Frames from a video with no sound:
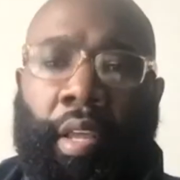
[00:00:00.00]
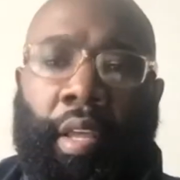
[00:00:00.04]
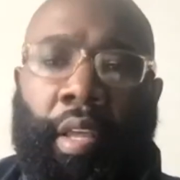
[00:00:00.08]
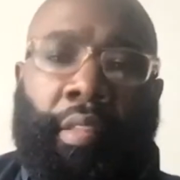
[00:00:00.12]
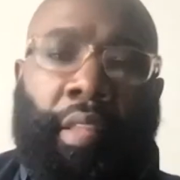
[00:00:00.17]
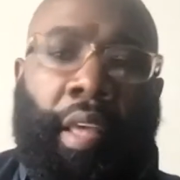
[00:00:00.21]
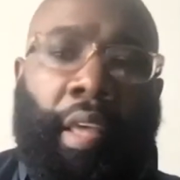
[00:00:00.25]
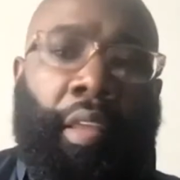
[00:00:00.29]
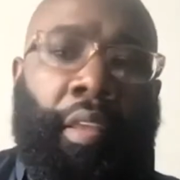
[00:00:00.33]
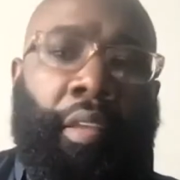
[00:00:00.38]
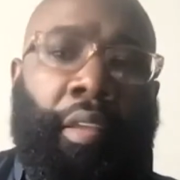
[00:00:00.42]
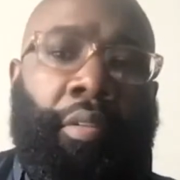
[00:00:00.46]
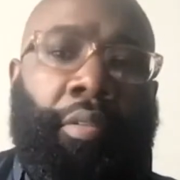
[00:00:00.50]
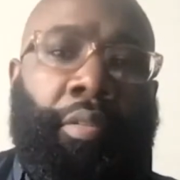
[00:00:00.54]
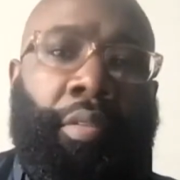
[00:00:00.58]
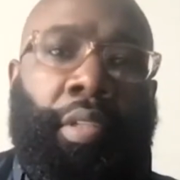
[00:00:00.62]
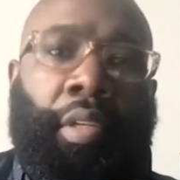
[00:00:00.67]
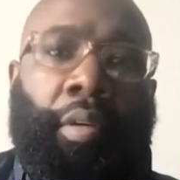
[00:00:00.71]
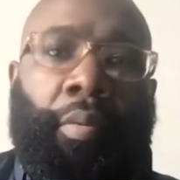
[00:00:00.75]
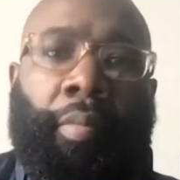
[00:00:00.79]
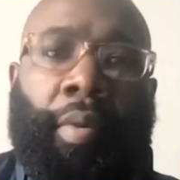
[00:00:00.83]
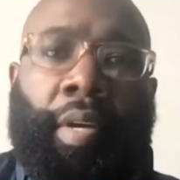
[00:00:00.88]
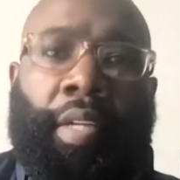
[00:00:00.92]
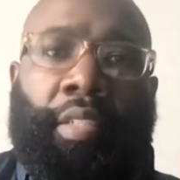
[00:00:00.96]
Thank you
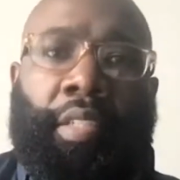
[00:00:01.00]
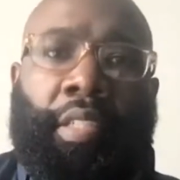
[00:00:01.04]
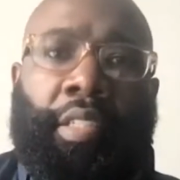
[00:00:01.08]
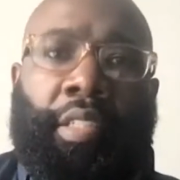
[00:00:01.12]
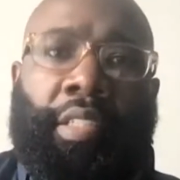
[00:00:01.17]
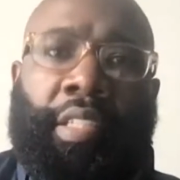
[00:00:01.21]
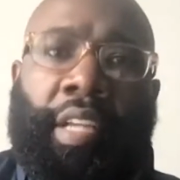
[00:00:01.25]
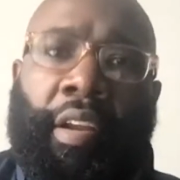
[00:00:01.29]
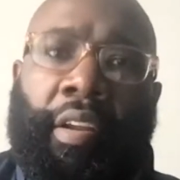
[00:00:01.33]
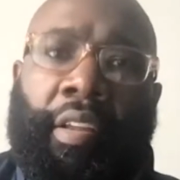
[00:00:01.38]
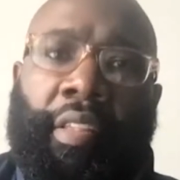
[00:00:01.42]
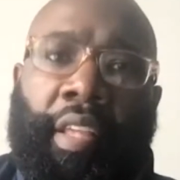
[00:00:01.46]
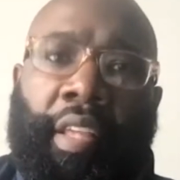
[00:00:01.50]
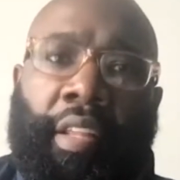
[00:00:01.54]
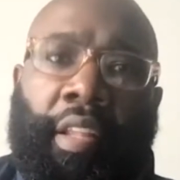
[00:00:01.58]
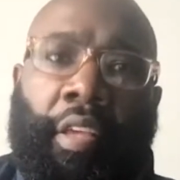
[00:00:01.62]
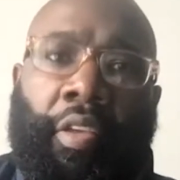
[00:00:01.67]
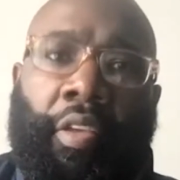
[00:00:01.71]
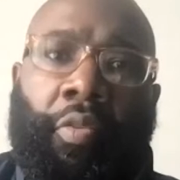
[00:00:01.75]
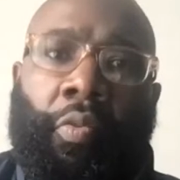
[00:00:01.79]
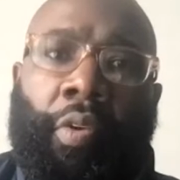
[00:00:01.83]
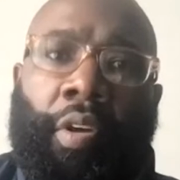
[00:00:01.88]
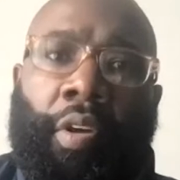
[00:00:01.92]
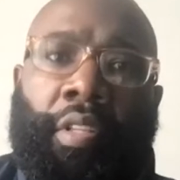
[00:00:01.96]
so much. Is there anything that
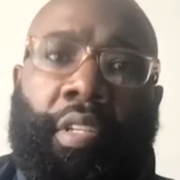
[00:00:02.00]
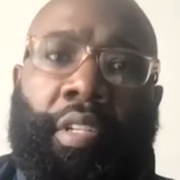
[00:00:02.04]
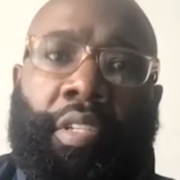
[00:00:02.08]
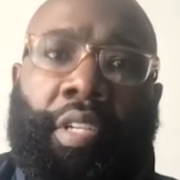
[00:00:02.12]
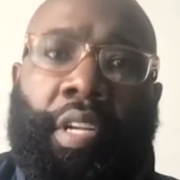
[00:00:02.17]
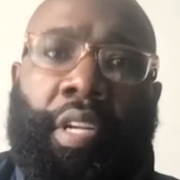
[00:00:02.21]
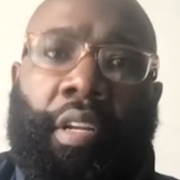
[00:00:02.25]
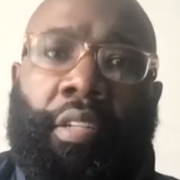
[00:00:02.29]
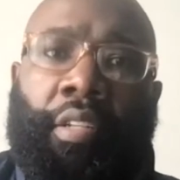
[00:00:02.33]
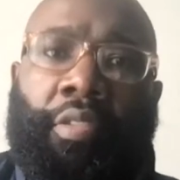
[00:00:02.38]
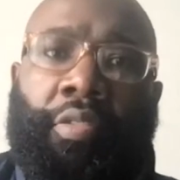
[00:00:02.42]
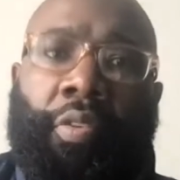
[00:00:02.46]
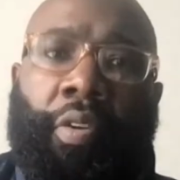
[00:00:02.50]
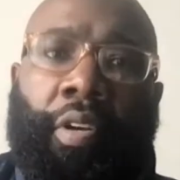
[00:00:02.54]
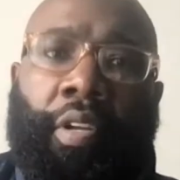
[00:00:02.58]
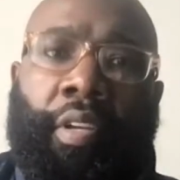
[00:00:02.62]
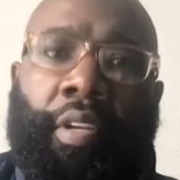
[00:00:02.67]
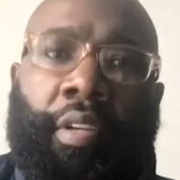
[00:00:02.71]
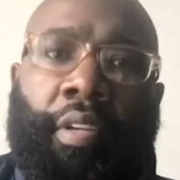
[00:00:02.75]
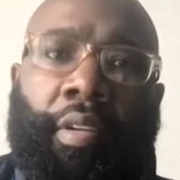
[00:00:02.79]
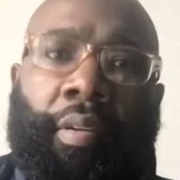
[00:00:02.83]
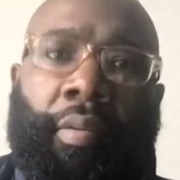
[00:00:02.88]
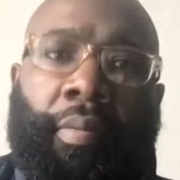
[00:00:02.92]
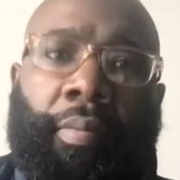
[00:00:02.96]
you want to share,
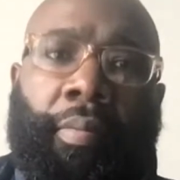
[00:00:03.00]
LaToya?